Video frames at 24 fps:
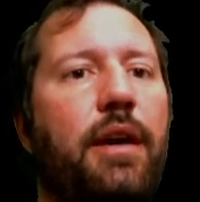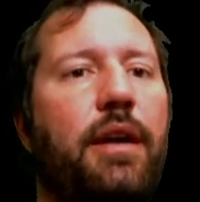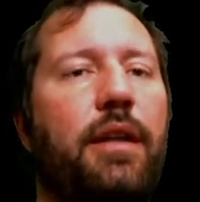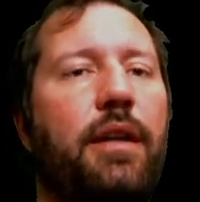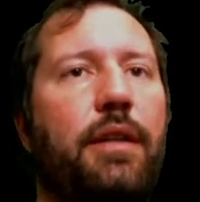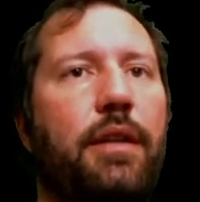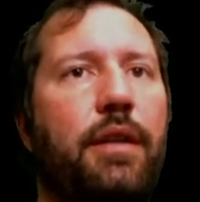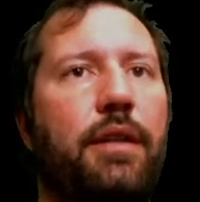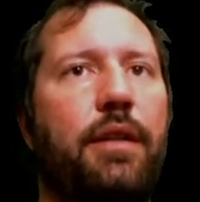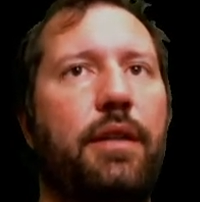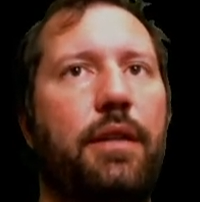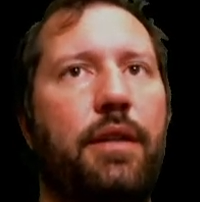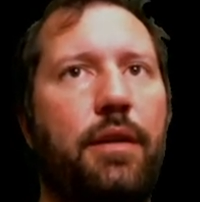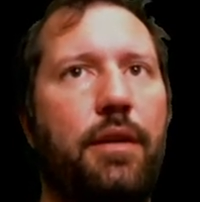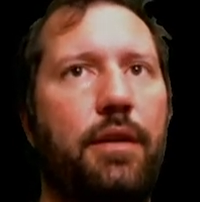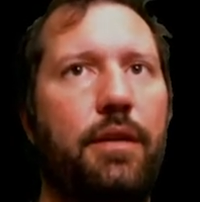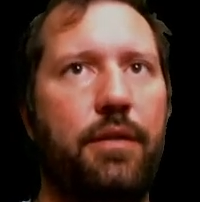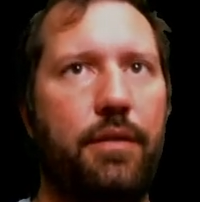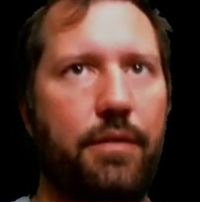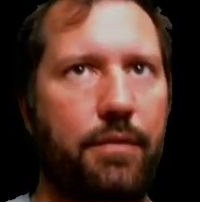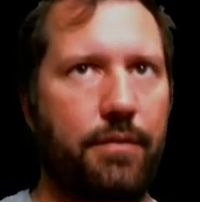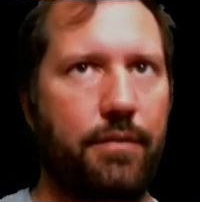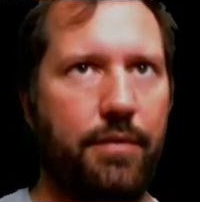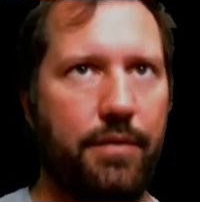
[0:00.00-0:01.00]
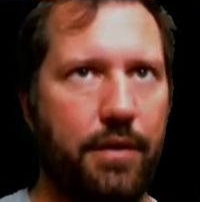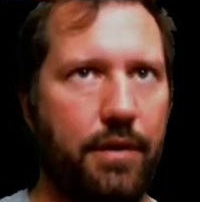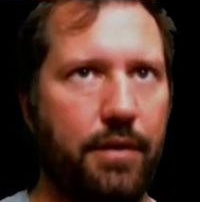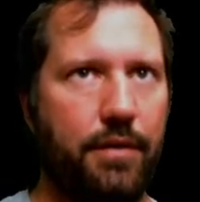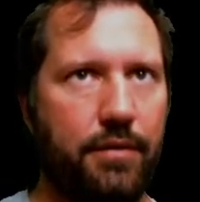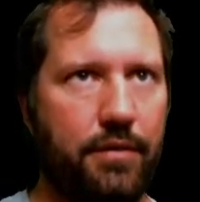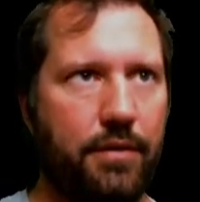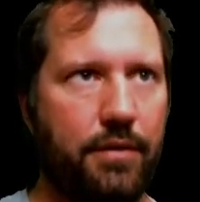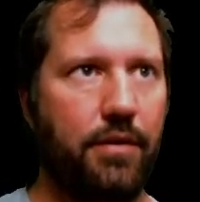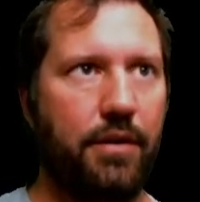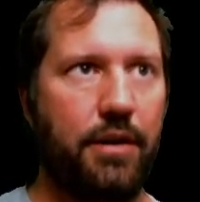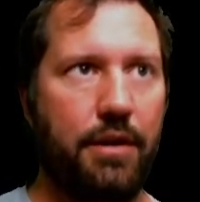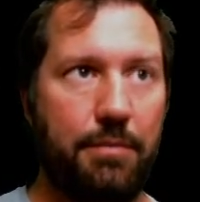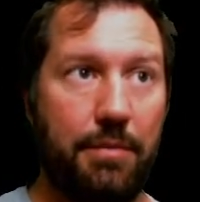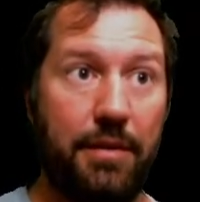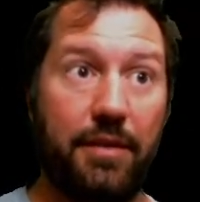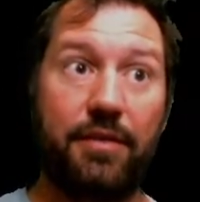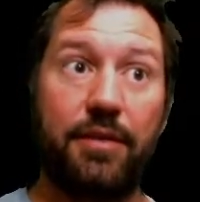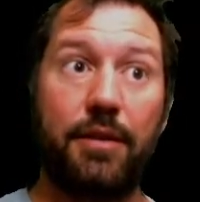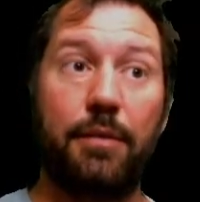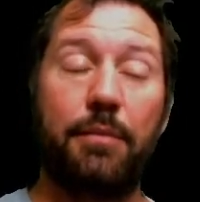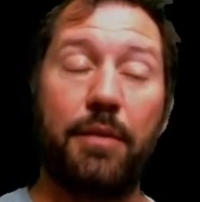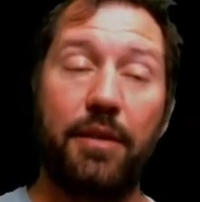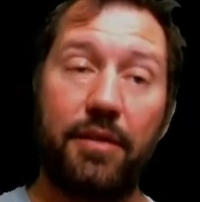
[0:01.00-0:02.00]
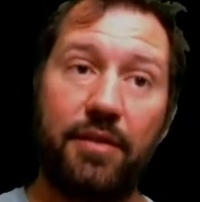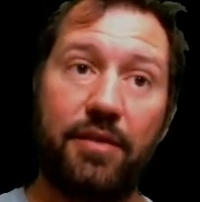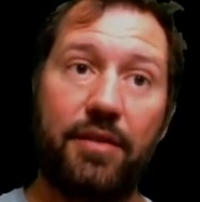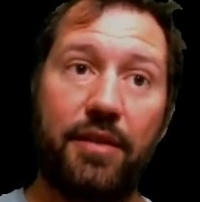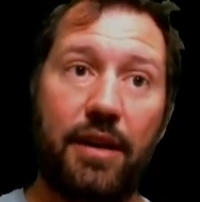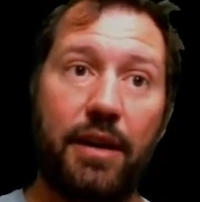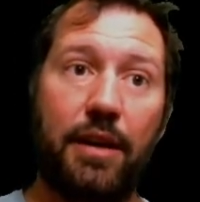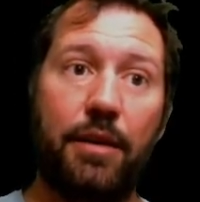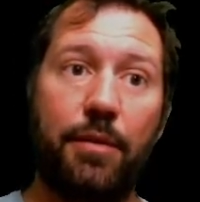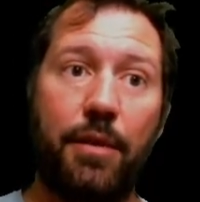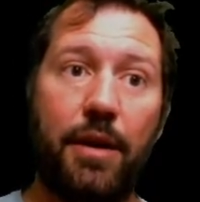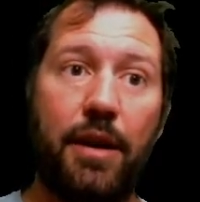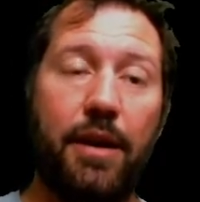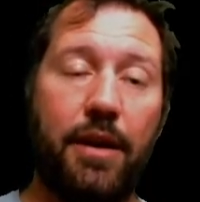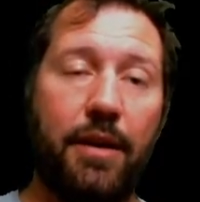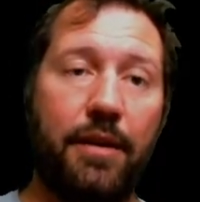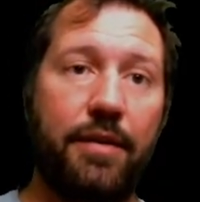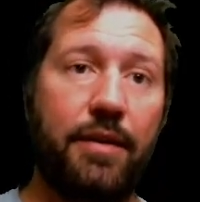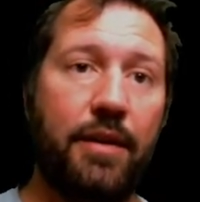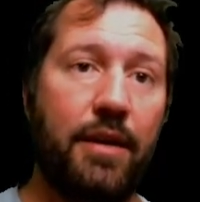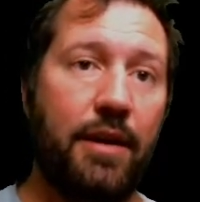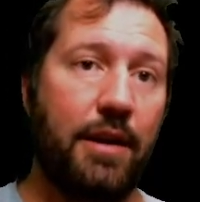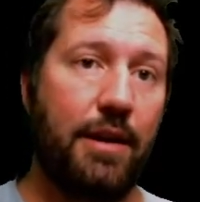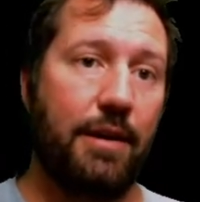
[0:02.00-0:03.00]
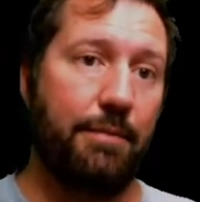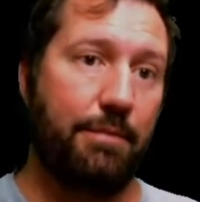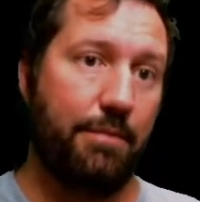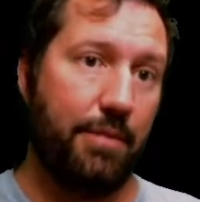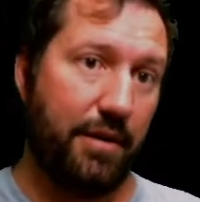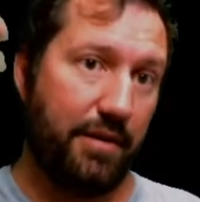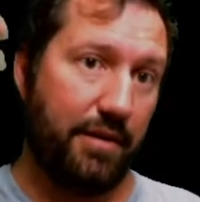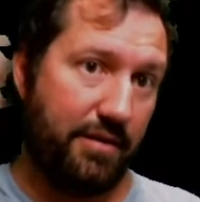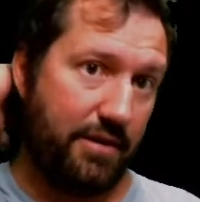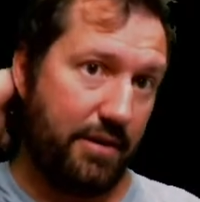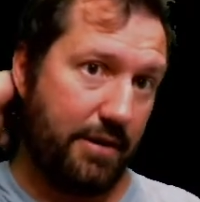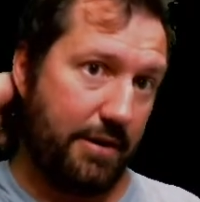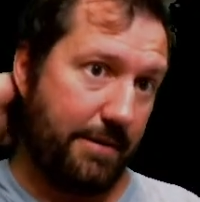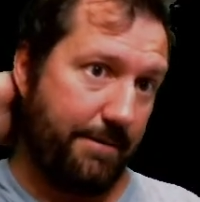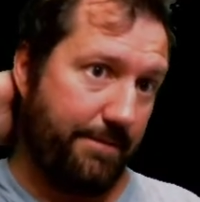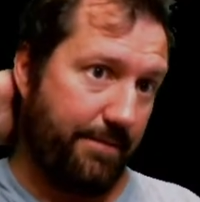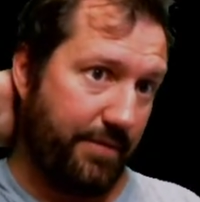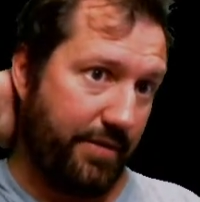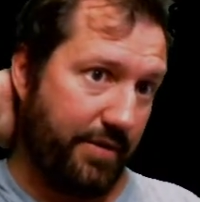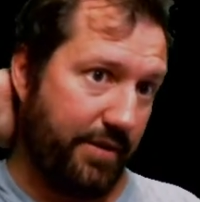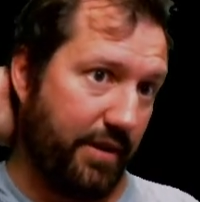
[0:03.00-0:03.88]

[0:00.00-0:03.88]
And th- there's going to be some that stay around but um,